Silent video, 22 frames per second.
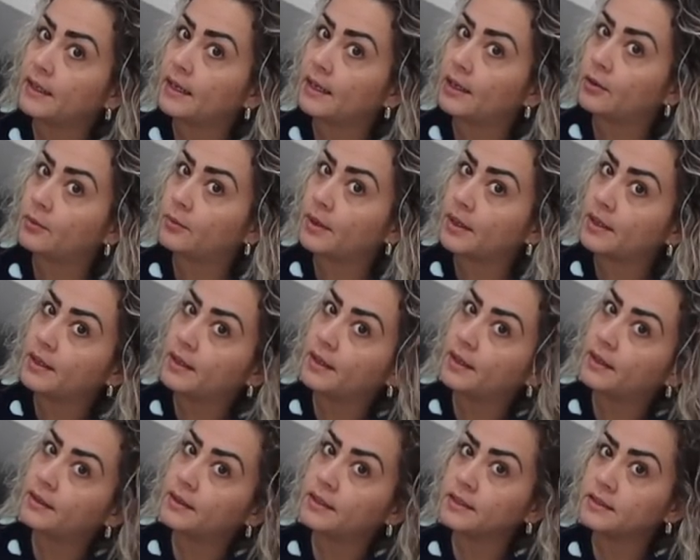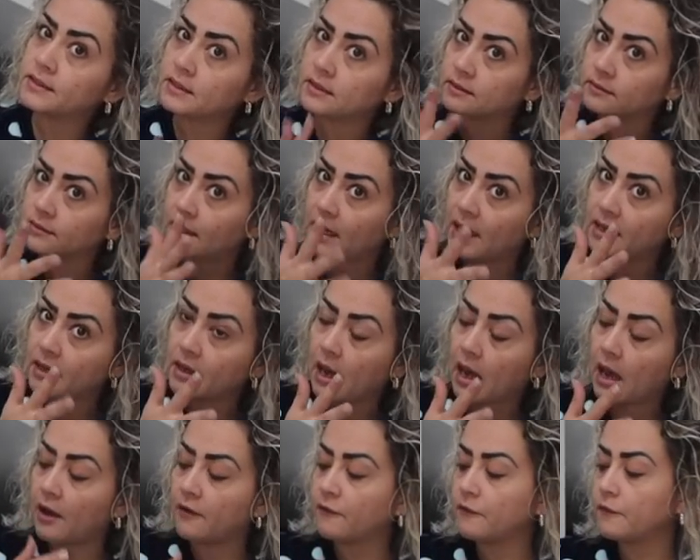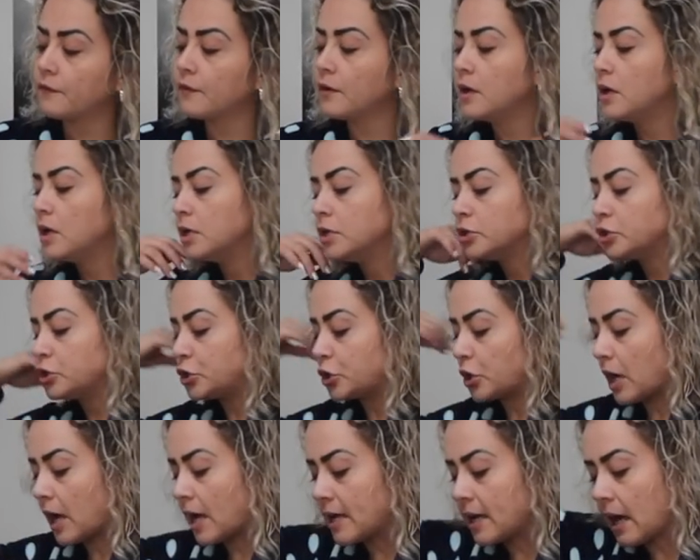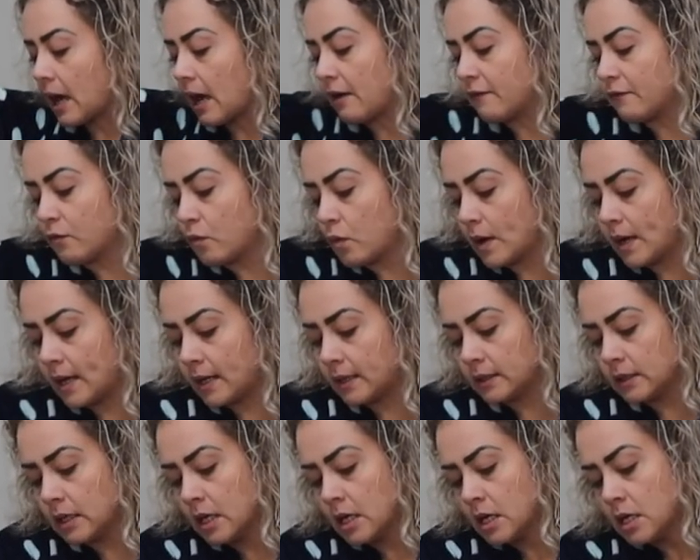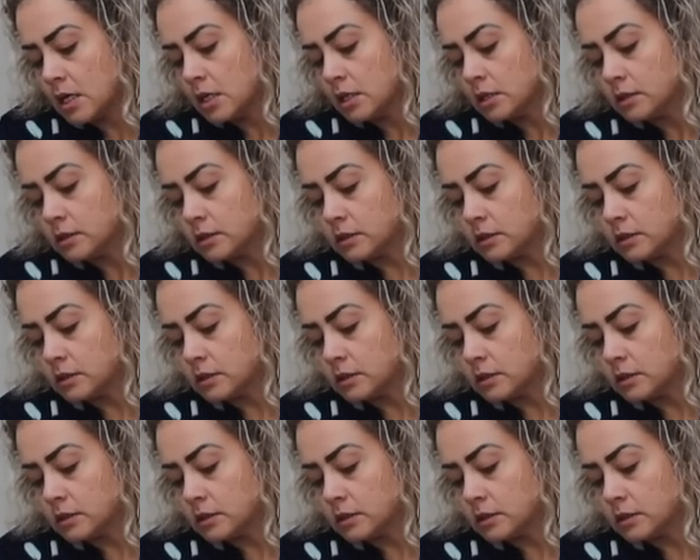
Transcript: Now my hair is like half dry, half wet.